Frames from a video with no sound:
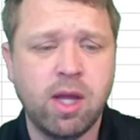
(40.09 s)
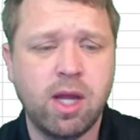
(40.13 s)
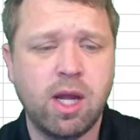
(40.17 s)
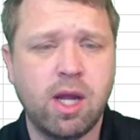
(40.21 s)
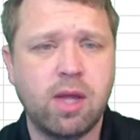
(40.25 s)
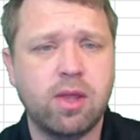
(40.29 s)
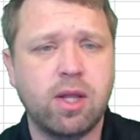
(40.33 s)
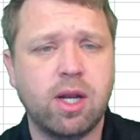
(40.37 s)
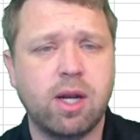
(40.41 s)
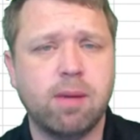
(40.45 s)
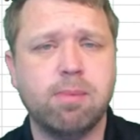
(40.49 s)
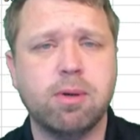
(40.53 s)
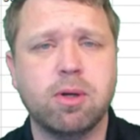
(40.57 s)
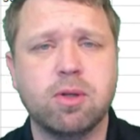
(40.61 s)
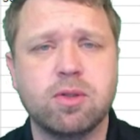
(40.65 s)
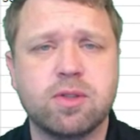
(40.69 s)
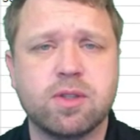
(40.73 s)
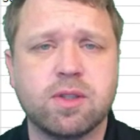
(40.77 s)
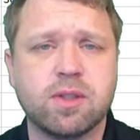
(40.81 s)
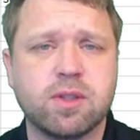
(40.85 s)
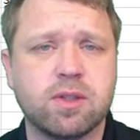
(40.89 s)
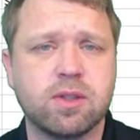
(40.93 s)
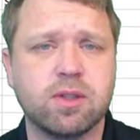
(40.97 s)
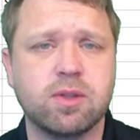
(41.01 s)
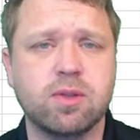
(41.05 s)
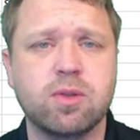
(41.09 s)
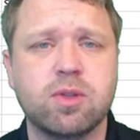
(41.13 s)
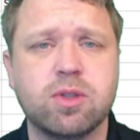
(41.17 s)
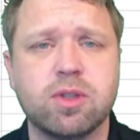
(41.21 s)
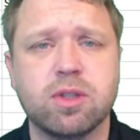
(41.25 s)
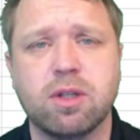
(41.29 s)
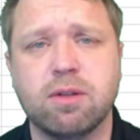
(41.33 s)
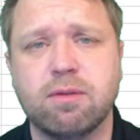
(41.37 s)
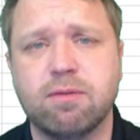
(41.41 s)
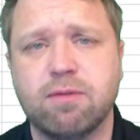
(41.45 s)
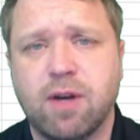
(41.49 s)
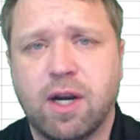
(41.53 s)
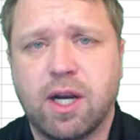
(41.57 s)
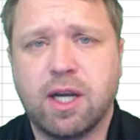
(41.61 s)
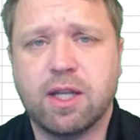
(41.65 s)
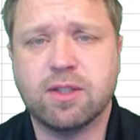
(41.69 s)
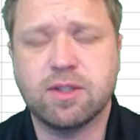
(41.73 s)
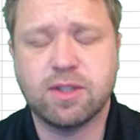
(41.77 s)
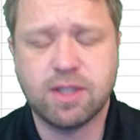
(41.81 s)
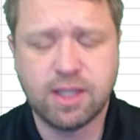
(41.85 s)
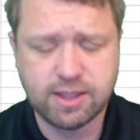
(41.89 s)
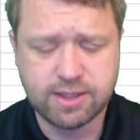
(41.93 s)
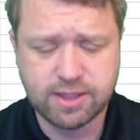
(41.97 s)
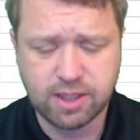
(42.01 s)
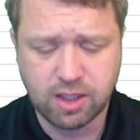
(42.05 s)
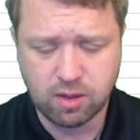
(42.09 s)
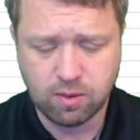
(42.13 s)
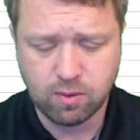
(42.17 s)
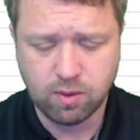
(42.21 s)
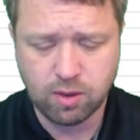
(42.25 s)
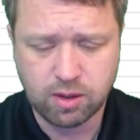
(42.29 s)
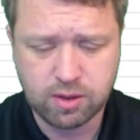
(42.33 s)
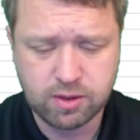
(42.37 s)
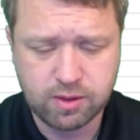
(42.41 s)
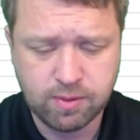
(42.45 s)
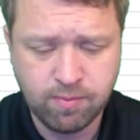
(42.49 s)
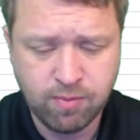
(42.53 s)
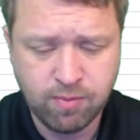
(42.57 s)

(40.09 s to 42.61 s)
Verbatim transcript: and then I post a solution on Friday. So that's how it works.